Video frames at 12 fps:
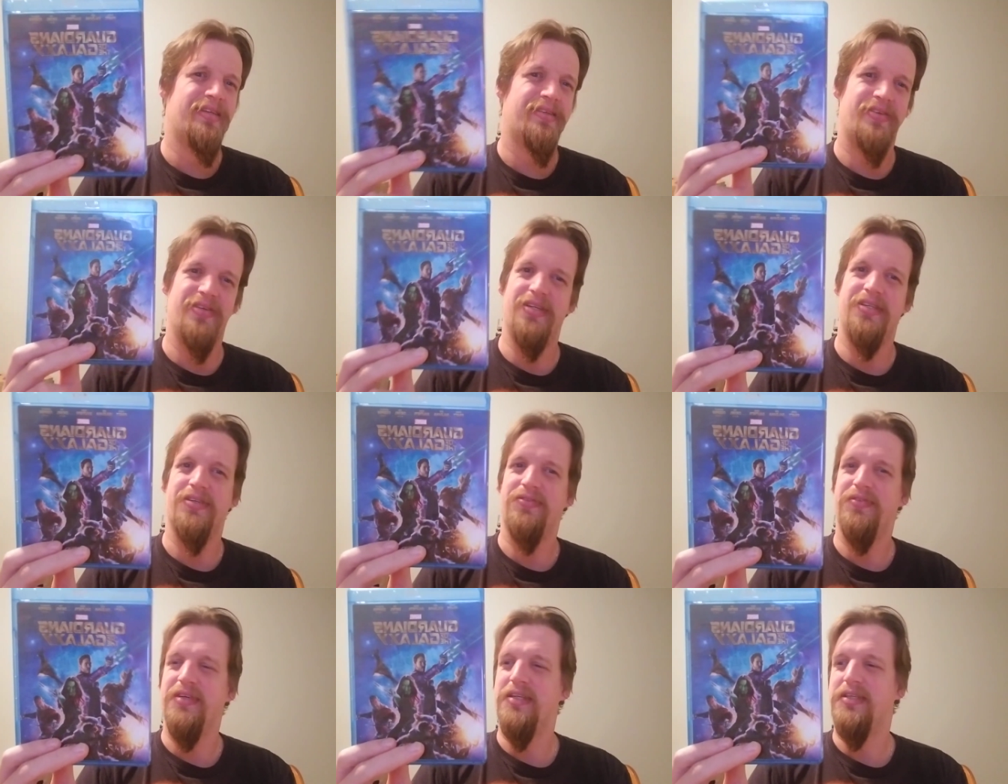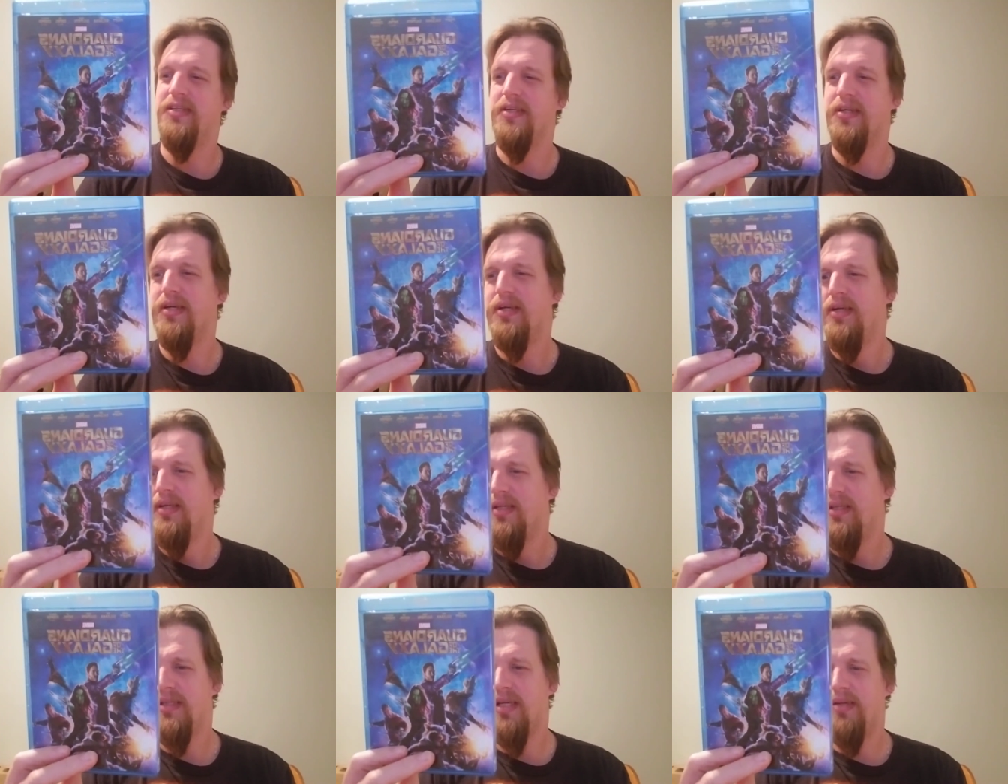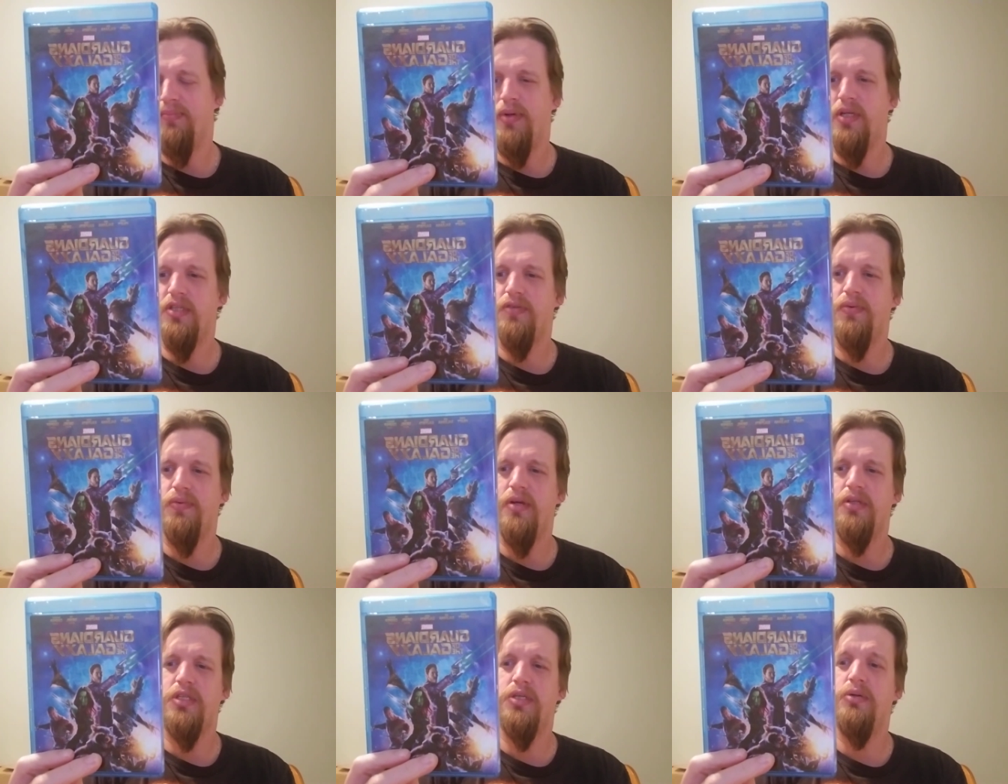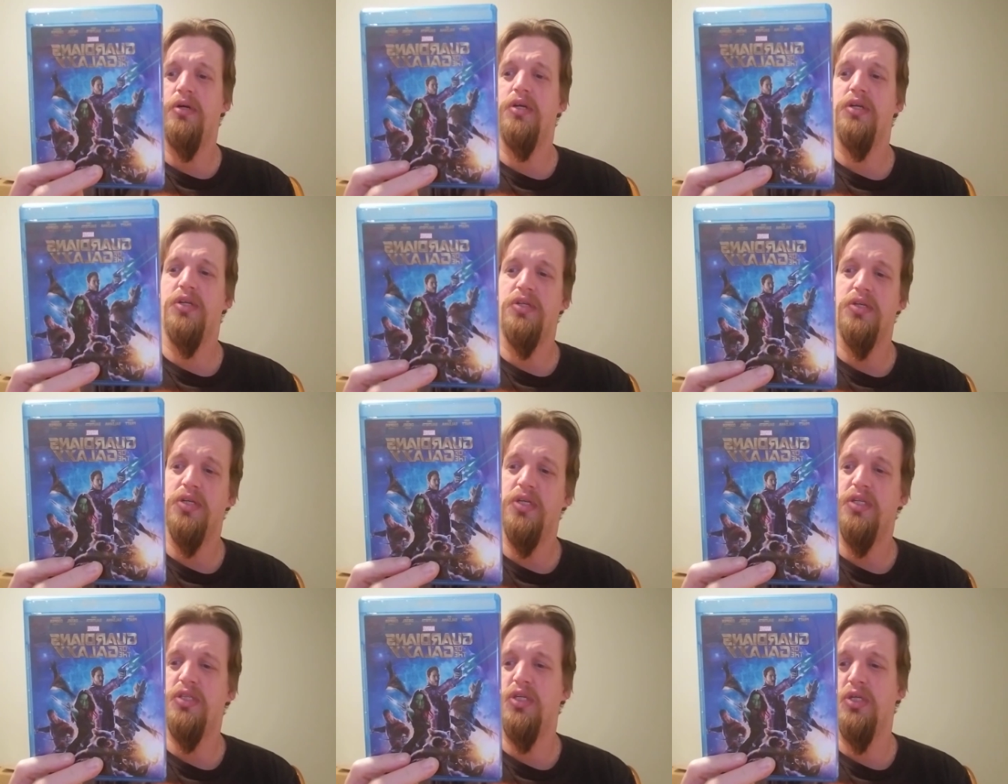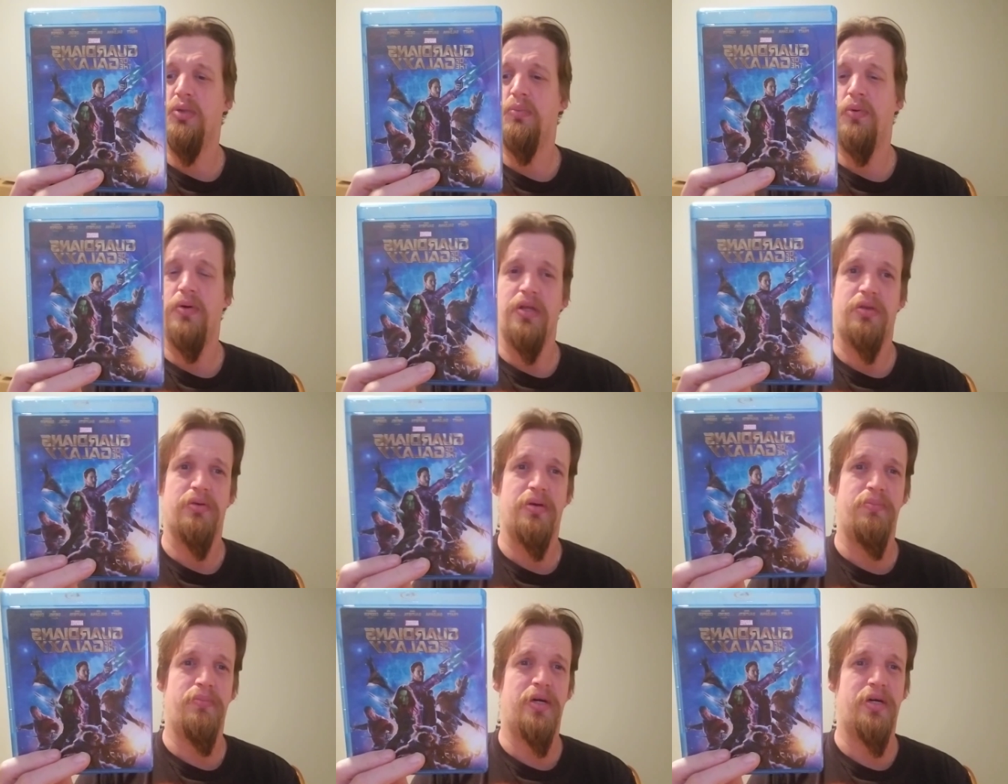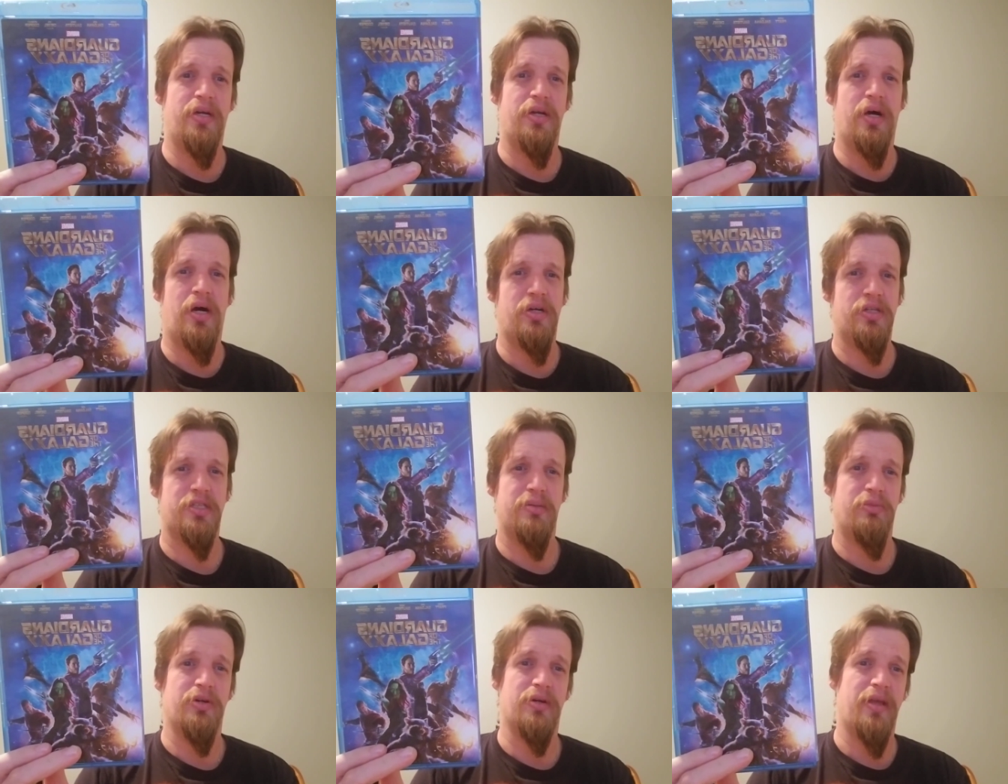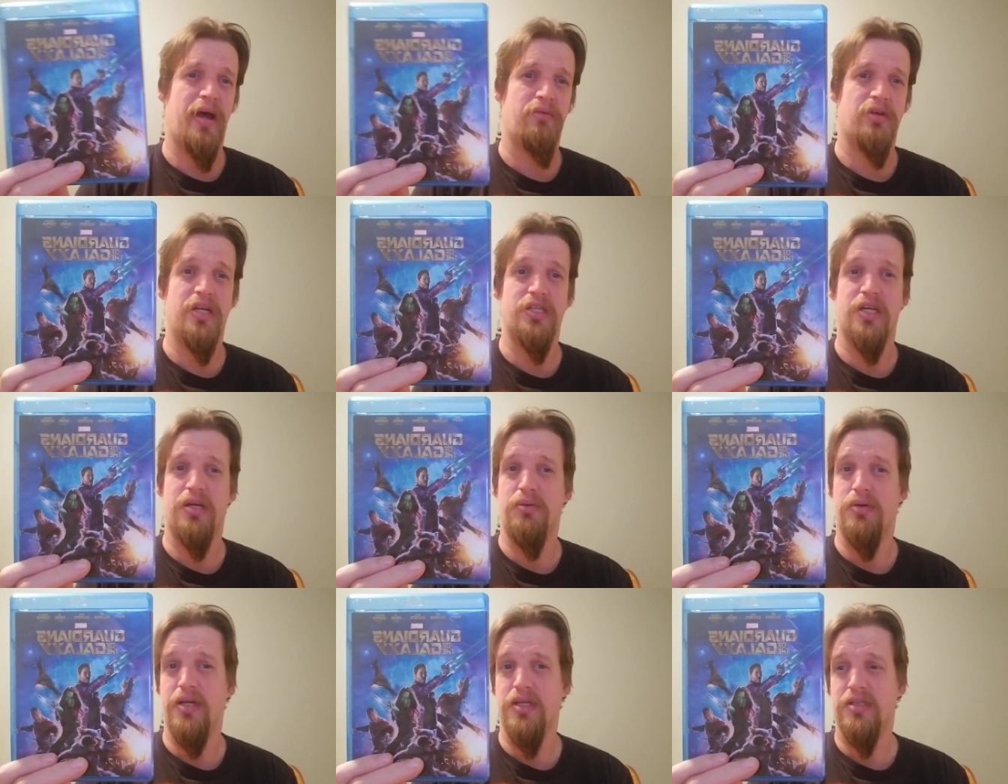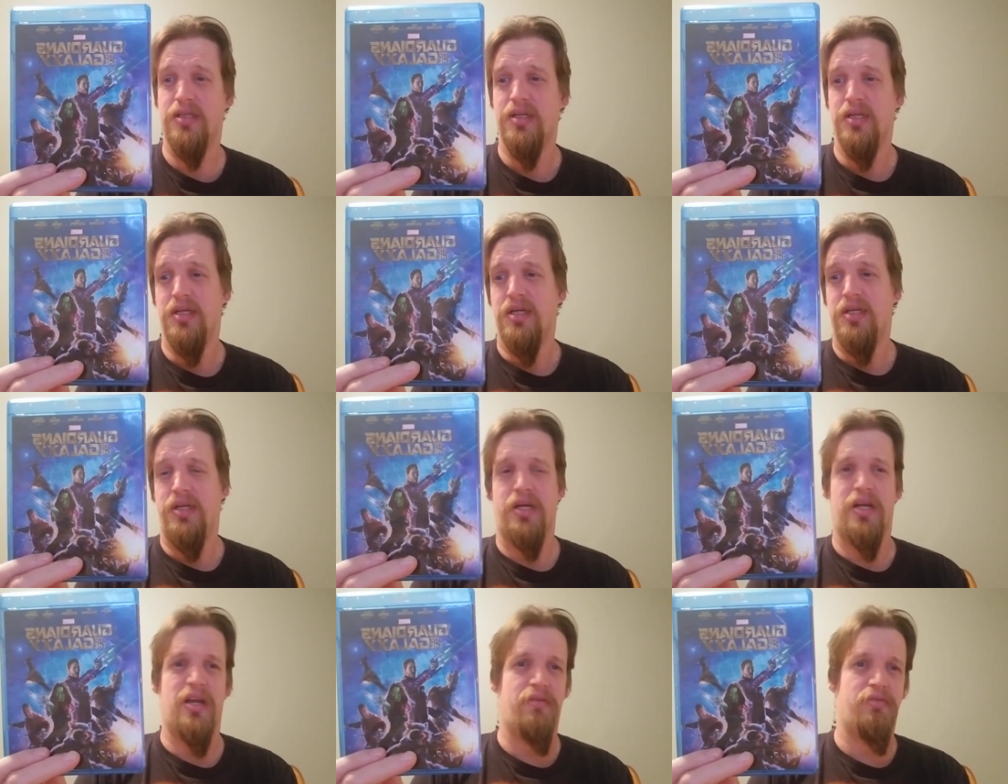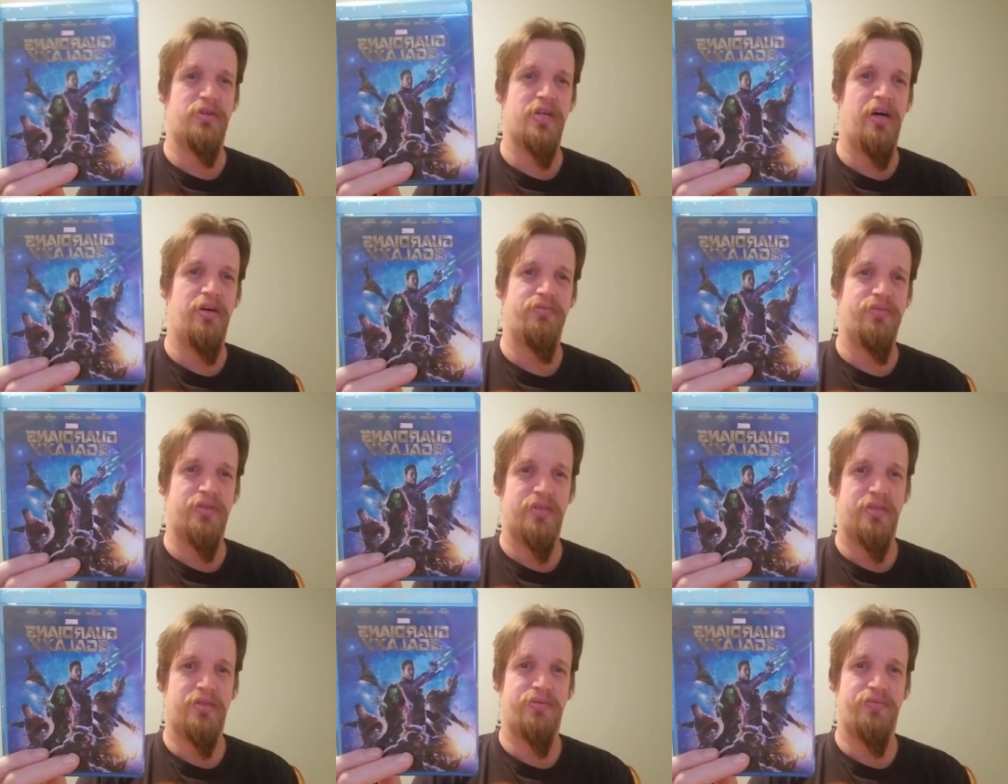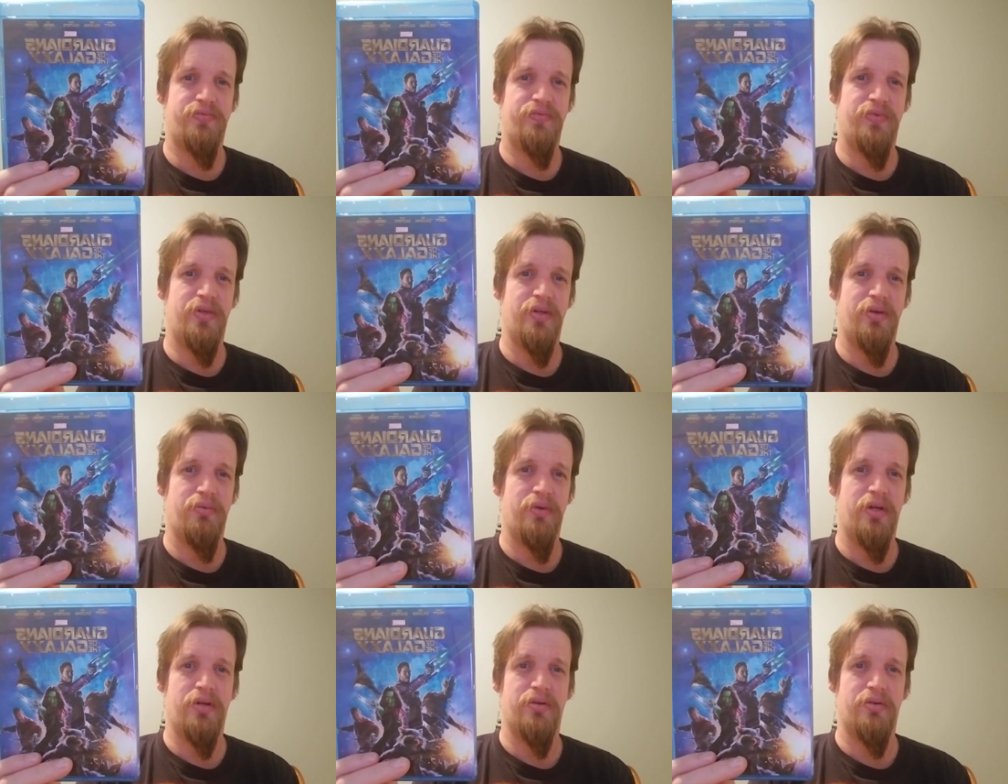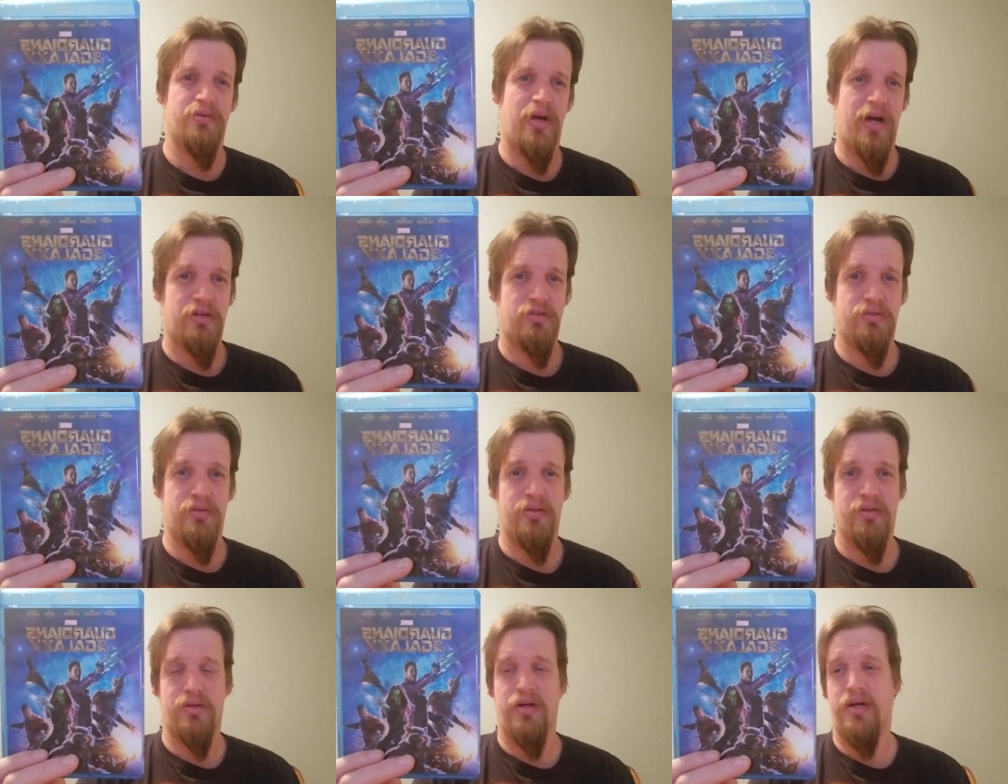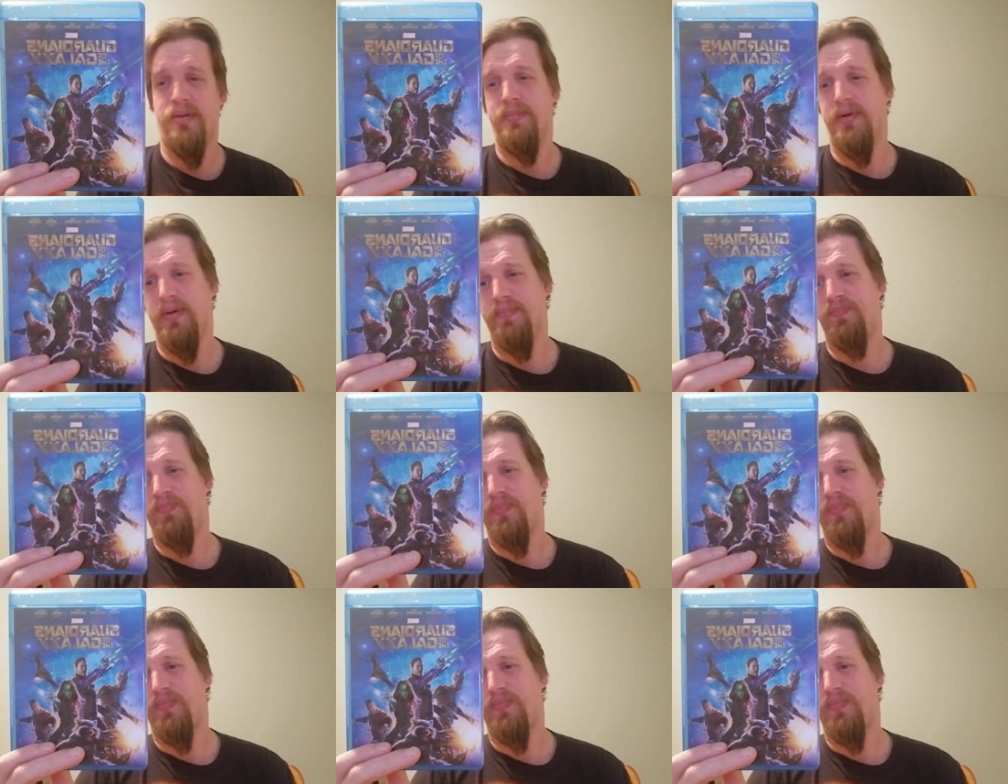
creature feature. It's on a budget of around $232.3 million, somewhere in that range, anyways. You can never tell if it's fully real, actual, or not, but